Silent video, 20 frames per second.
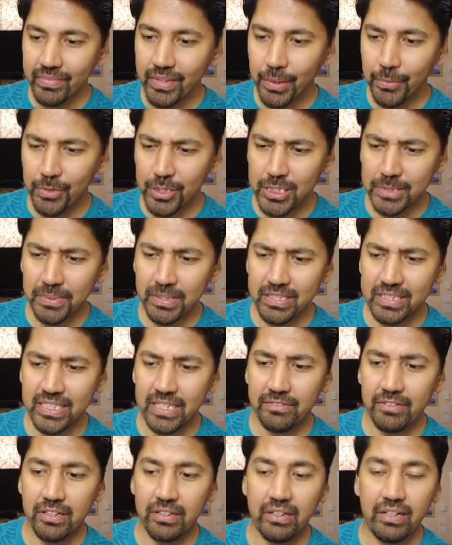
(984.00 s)
was about
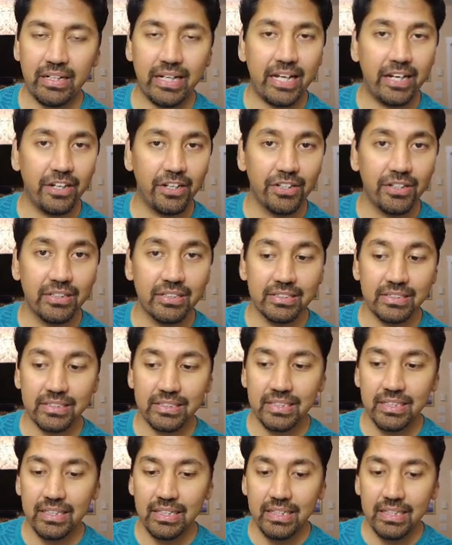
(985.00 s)
$790.
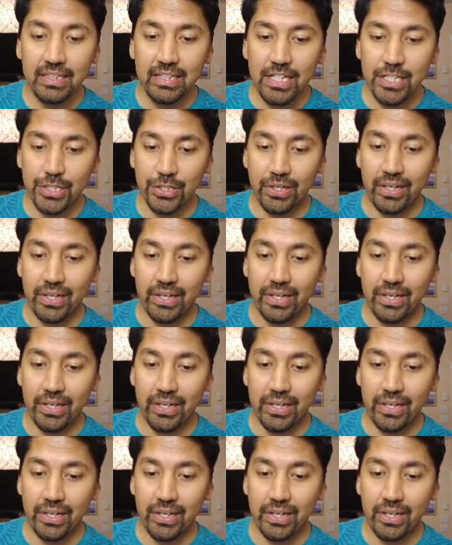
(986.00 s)
So